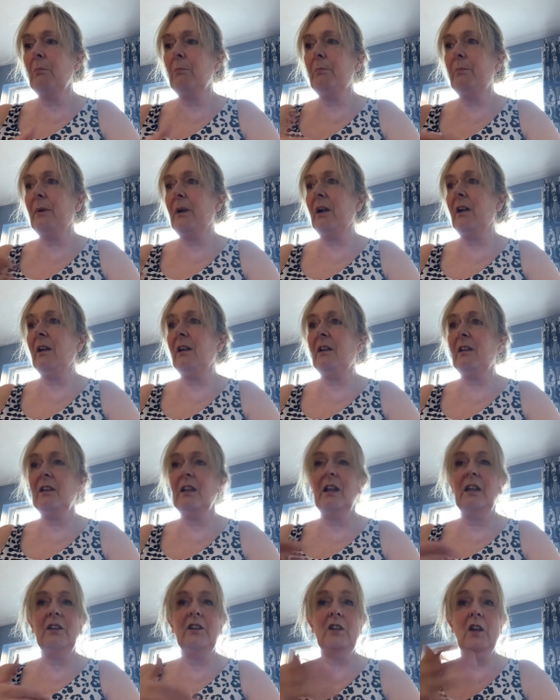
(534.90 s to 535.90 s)
But,
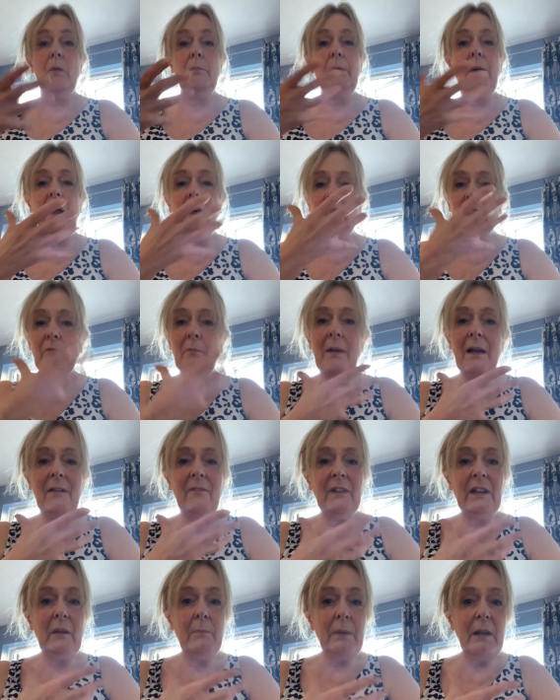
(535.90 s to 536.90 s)
you know, apart from
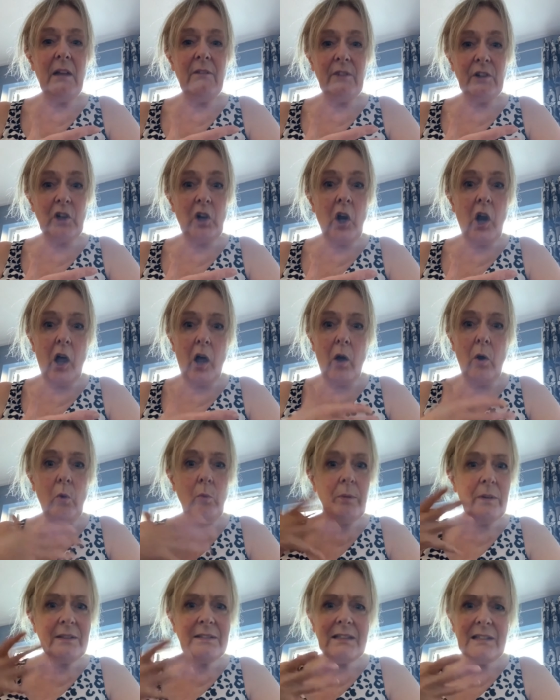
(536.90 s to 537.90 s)
having a bit of a glow,
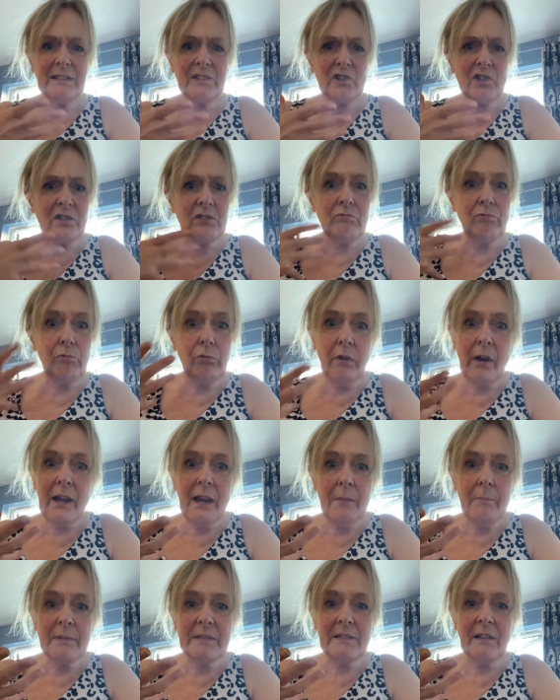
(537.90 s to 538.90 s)
because it's just
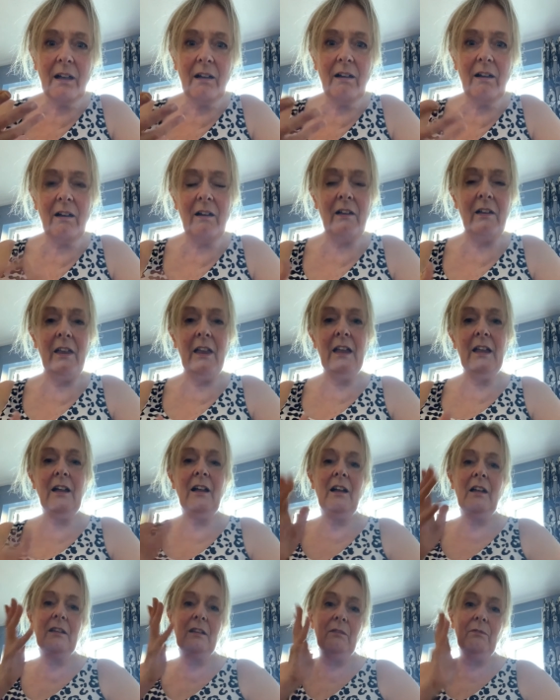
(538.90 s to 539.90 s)
really bizarre,
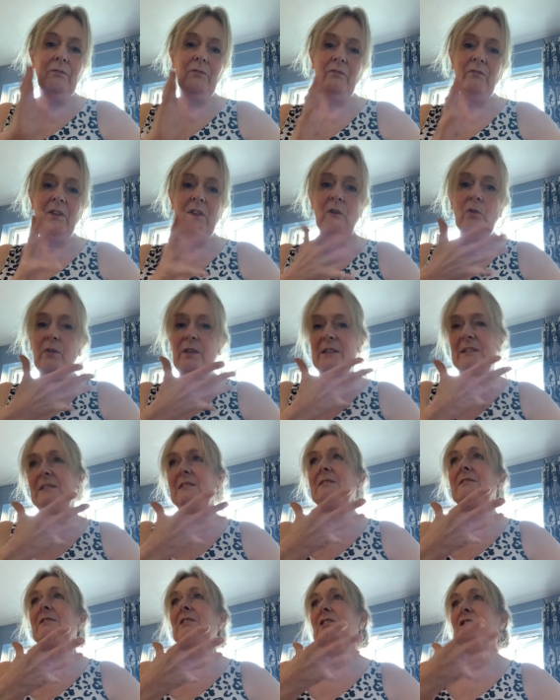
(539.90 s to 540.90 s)
I can feel
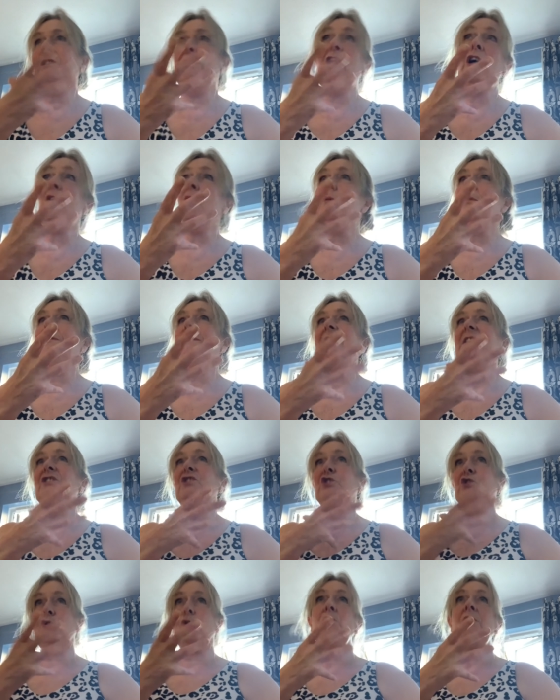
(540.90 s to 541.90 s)
this glow of this
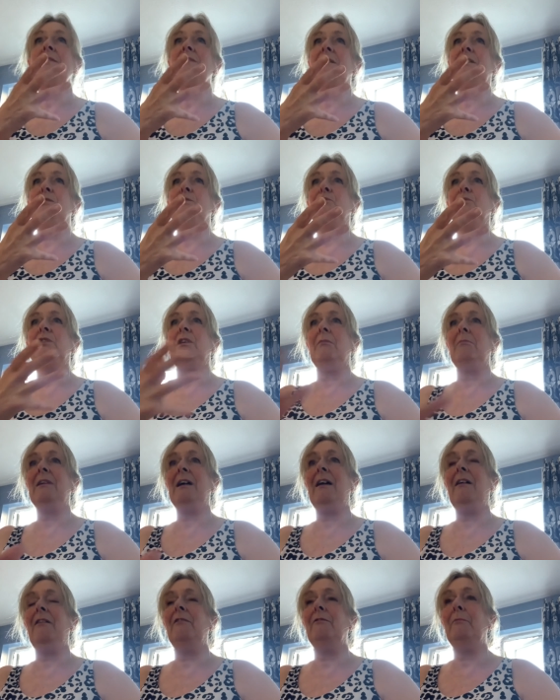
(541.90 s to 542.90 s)
joy of the Lord coming
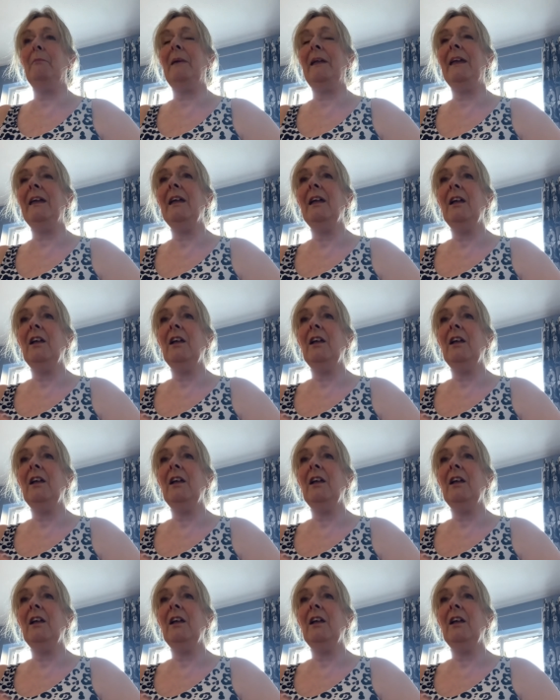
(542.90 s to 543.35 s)
out of me.